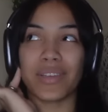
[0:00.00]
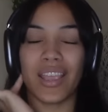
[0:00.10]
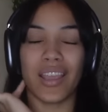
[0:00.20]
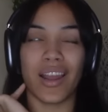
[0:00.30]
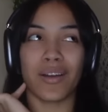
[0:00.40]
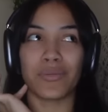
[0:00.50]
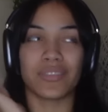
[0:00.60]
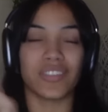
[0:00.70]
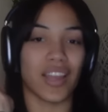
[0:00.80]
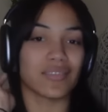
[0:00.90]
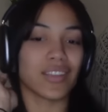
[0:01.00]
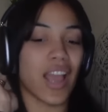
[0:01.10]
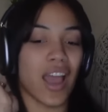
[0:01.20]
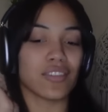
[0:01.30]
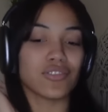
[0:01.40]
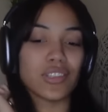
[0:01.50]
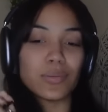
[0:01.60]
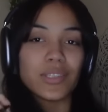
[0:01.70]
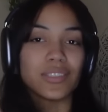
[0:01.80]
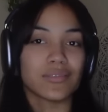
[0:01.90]
hanging out with Jen. Like, actually,
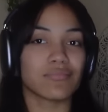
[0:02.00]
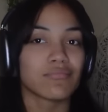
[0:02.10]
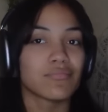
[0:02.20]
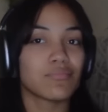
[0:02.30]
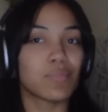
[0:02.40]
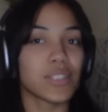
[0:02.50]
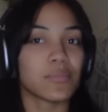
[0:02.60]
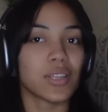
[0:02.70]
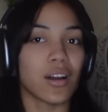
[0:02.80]
please. Piss me